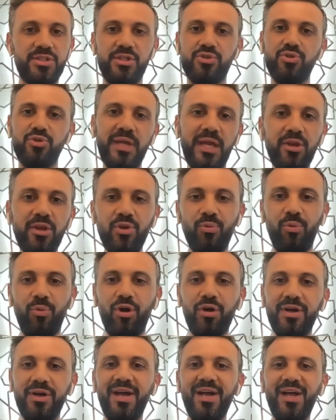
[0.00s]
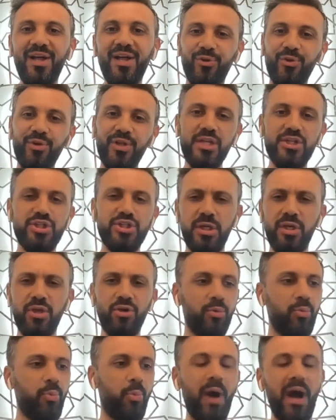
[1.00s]
So can you walk through the journey
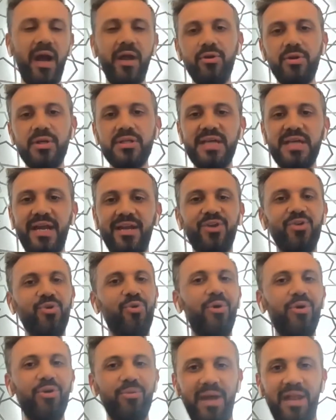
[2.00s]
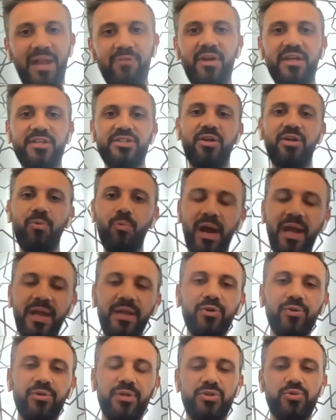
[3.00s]
on why you decided to go into manufacturing, why
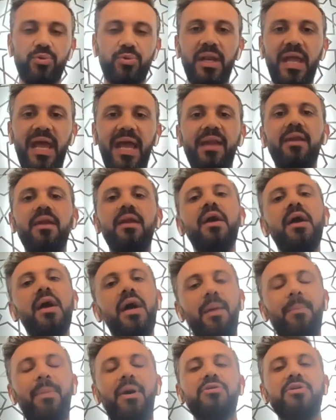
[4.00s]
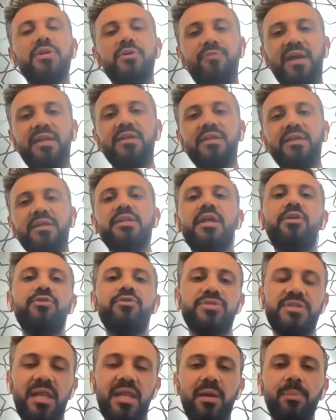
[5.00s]
into this one, and about the factory that you
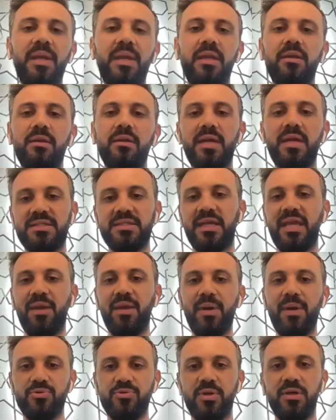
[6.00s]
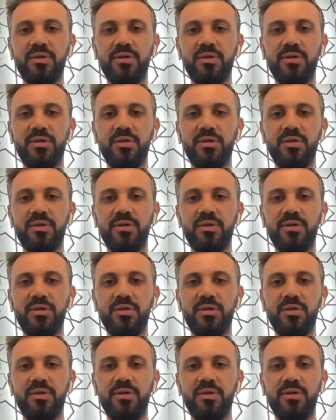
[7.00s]
set up in Ras Al Khaimah as well?